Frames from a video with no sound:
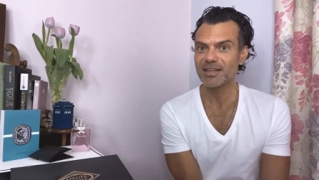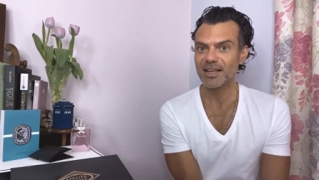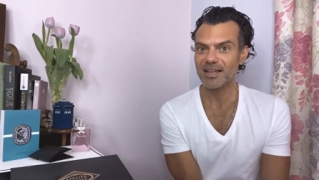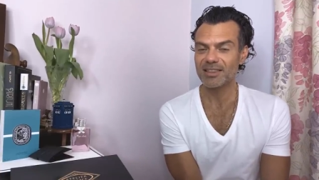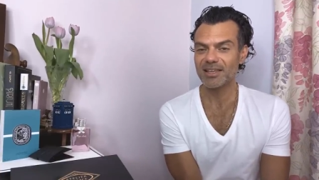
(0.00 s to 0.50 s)

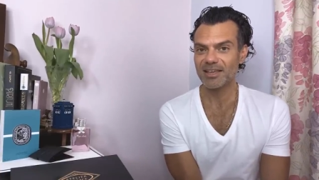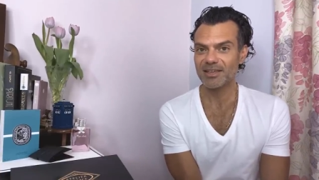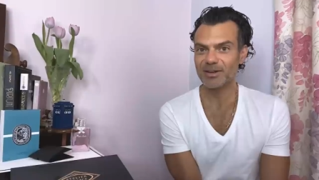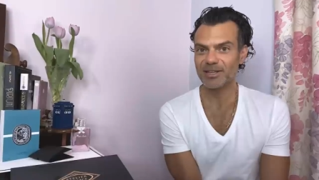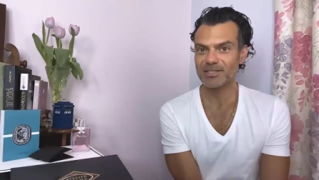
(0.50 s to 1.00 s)
I think I
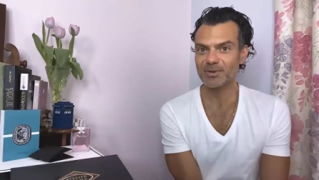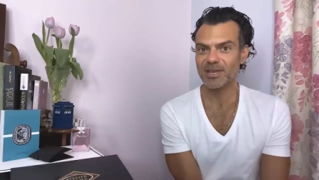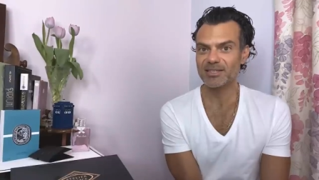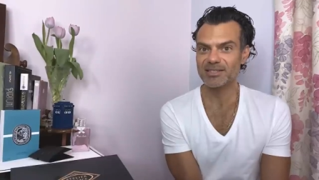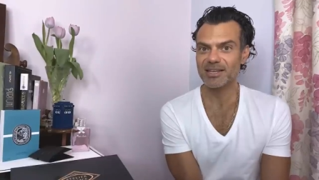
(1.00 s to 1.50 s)
can. It's
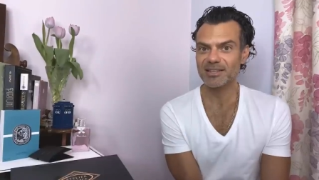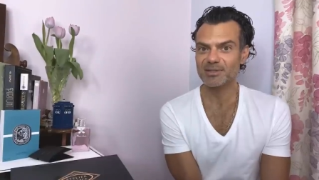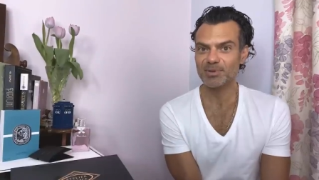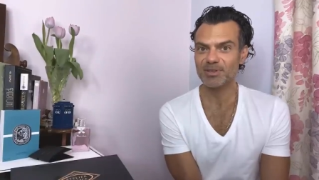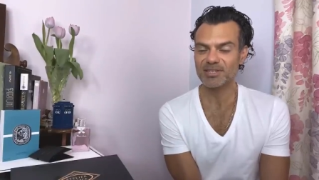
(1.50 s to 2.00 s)
okay to say this
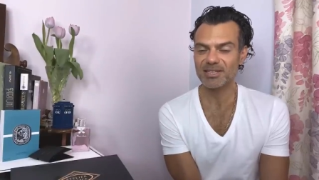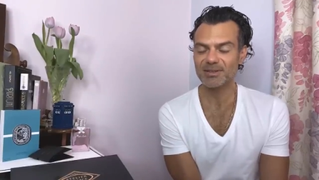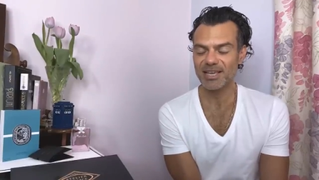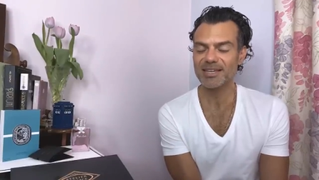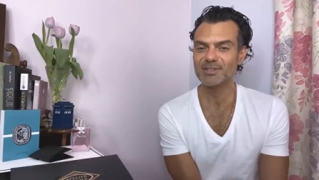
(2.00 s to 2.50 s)
because he,
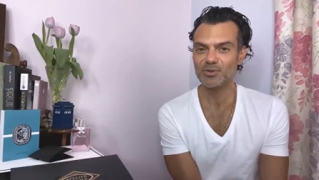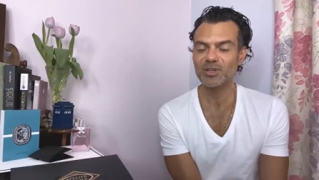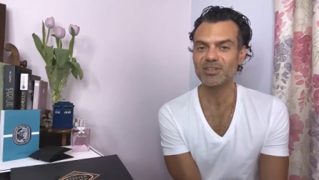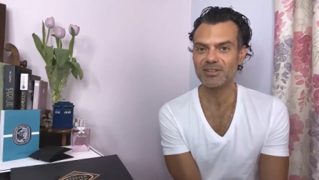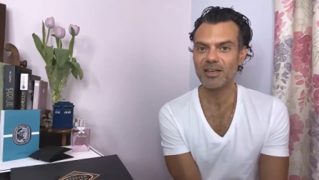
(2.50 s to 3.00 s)
he has
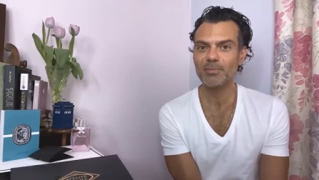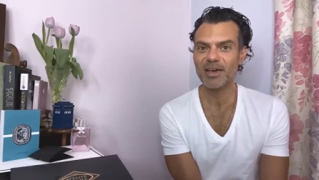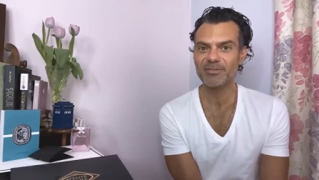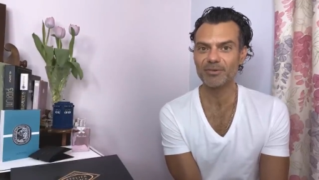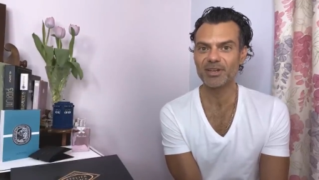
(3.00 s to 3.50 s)
agreed to come
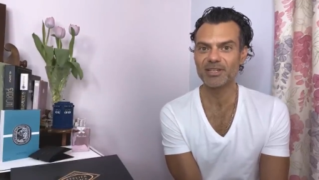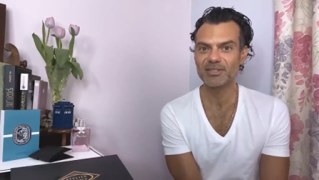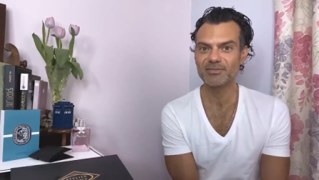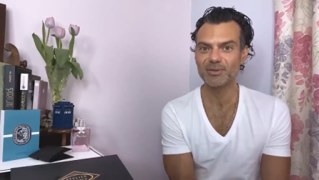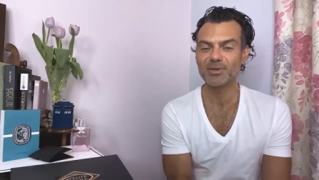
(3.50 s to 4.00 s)
back for an
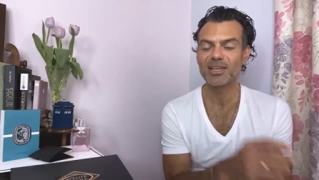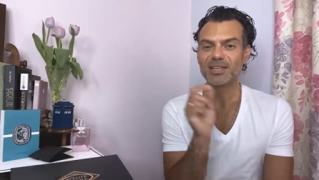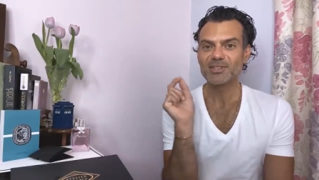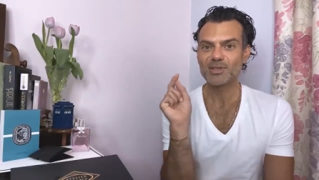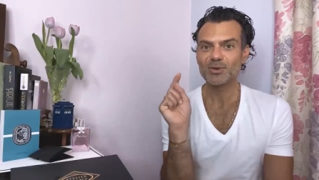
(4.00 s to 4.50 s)
interview.
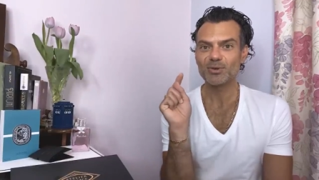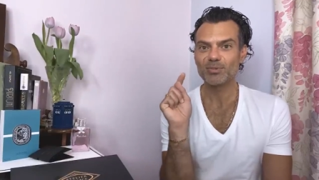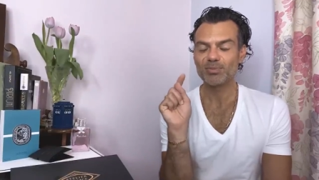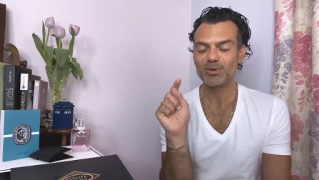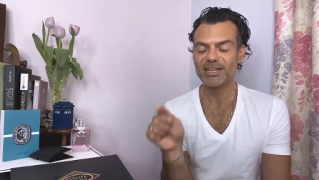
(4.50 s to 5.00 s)
So
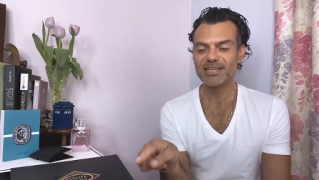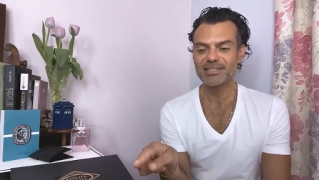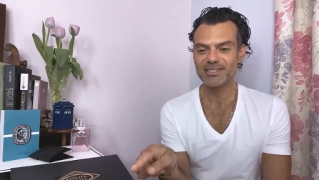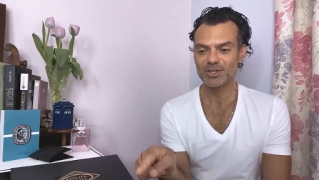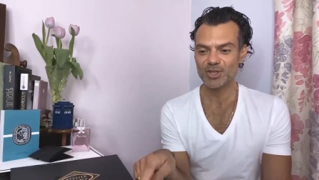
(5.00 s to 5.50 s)

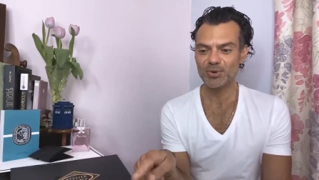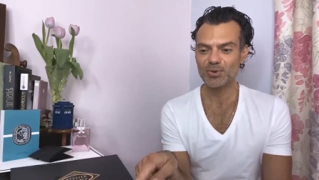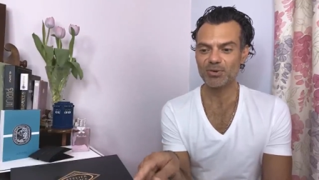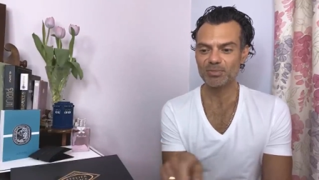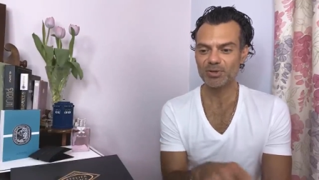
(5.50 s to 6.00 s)
please show
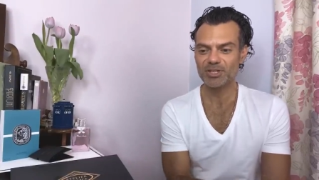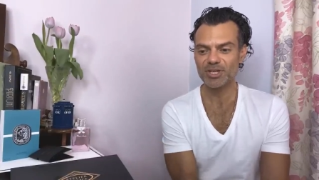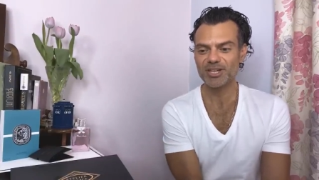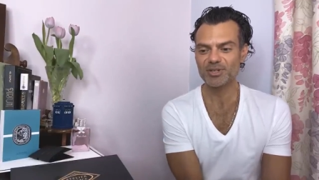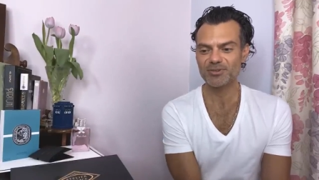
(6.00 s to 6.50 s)
your
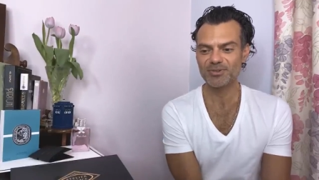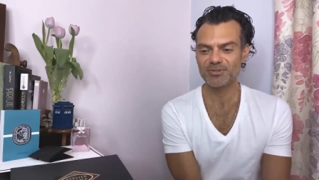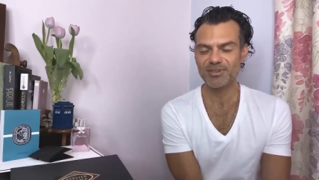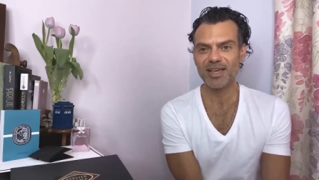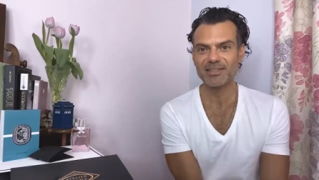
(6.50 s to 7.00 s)
appreciation for the
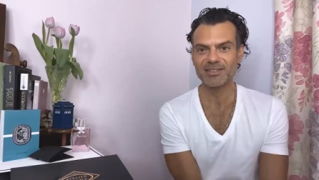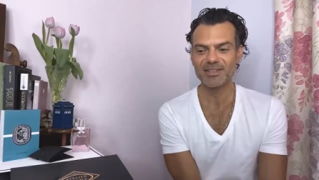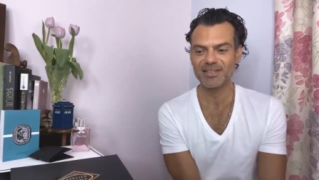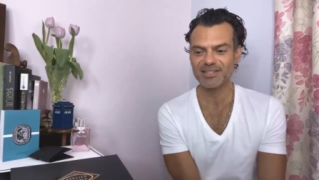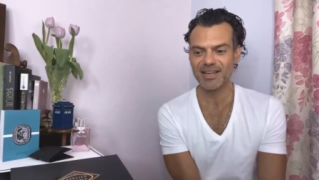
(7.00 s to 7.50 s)
fact
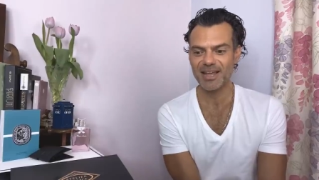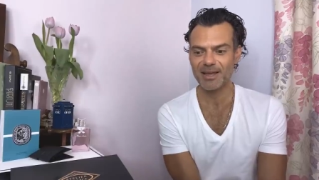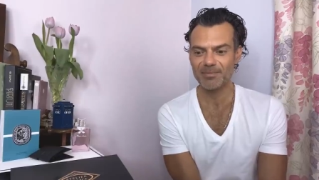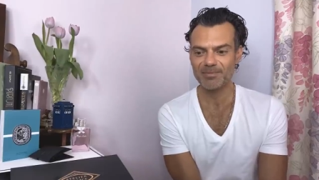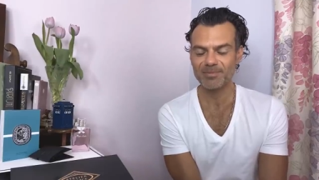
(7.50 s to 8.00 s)
that
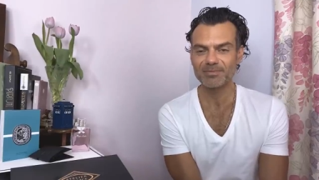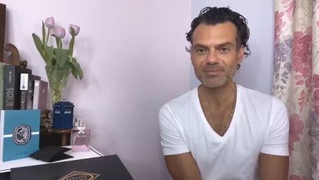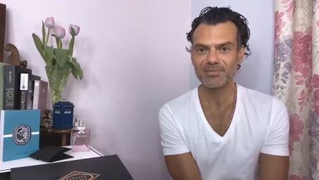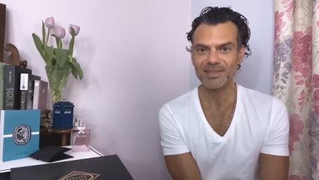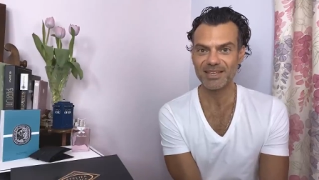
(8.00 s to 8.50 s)
um,
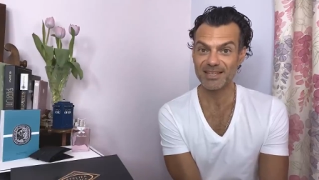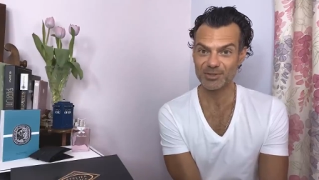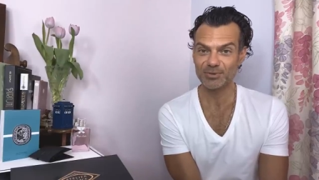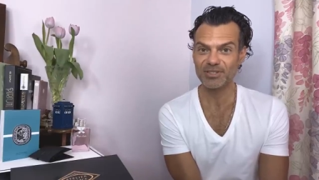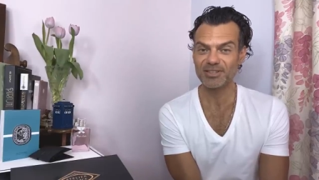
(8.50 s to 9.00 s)
he has
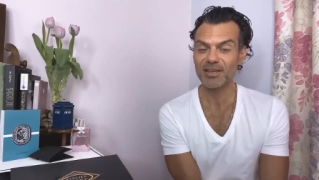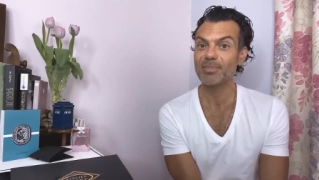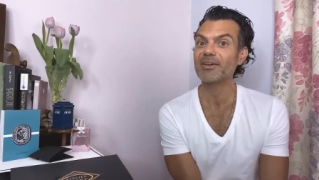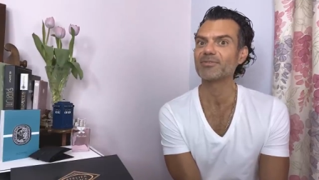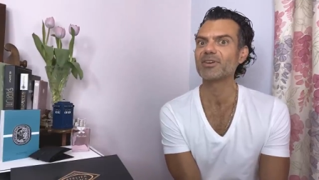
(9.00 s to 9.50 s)
agreed to come
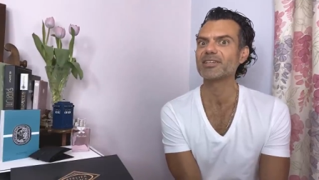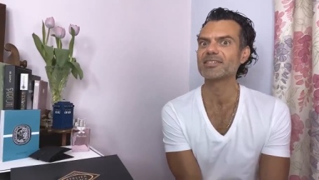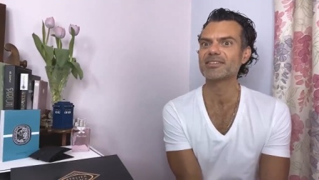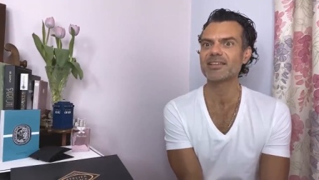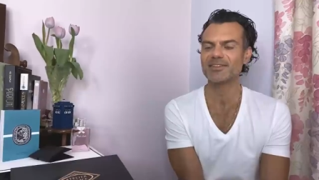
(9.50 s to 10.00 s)
back for an
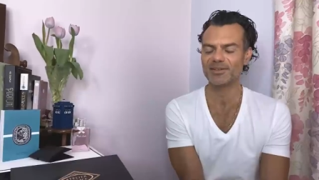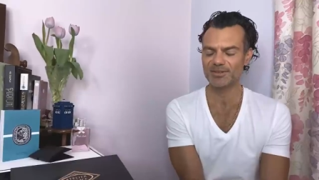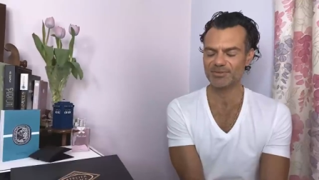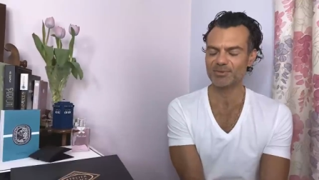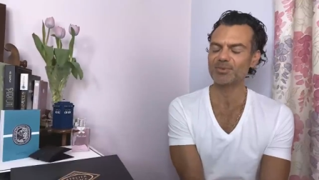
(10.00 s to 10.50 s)
extended
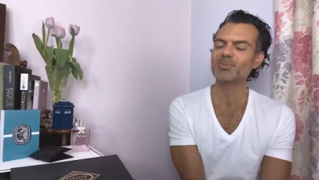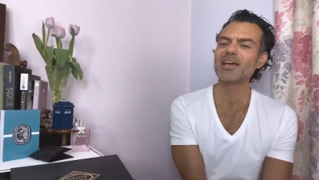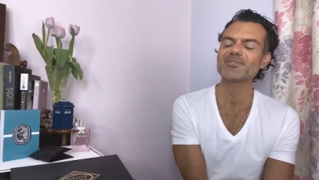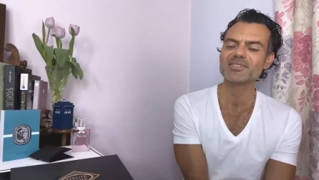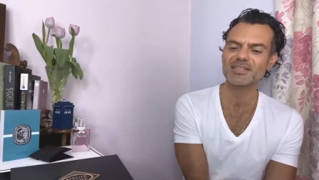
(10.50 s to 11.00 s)
interview, but we
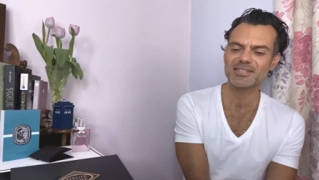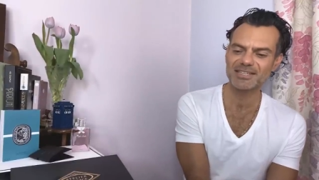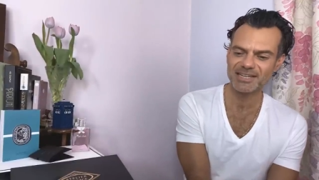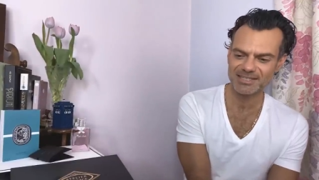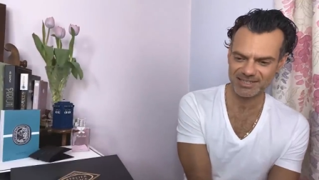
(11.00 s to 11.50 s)
haven't set a
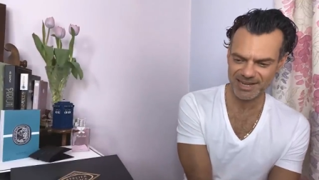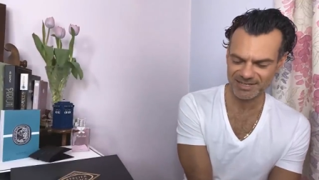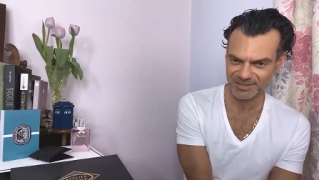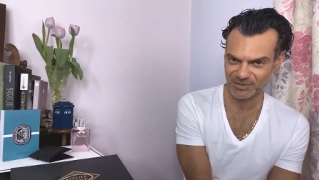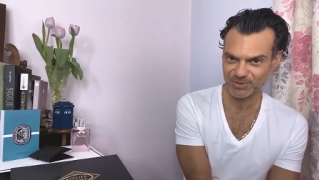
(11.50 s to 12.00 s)
date yet.
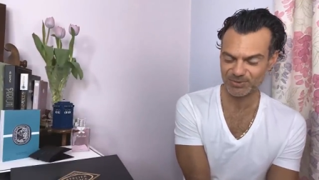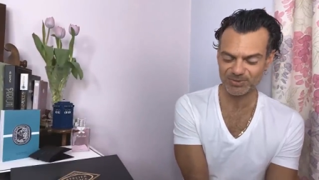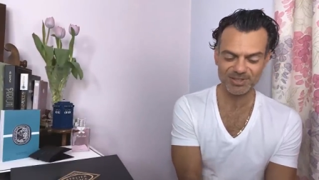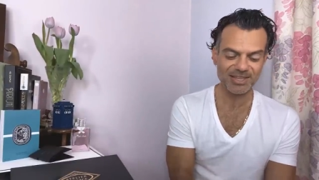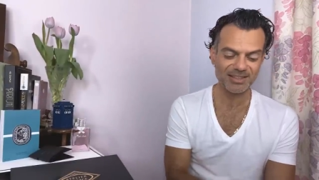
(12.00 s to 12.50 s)
So
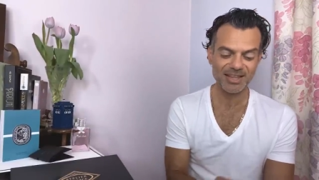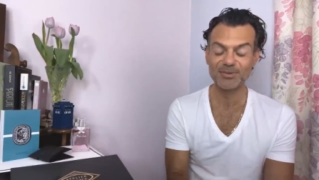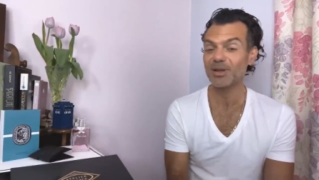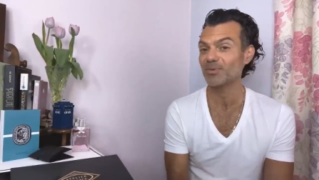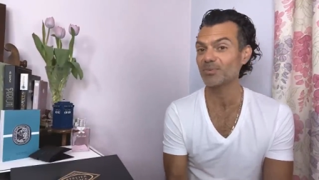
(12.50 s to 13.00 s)
that and,
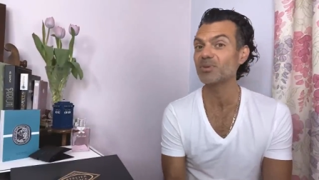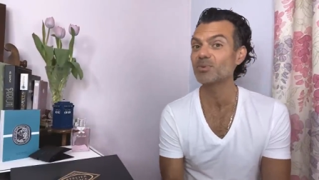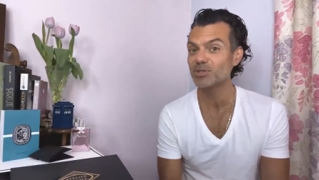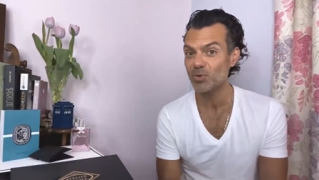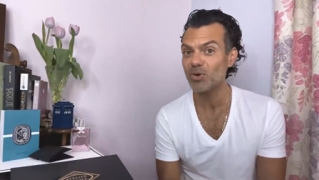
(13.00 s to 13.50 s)
and, we
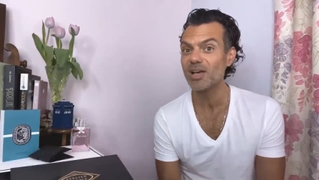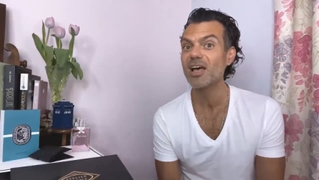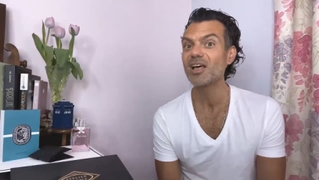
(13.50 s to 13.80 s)
will talk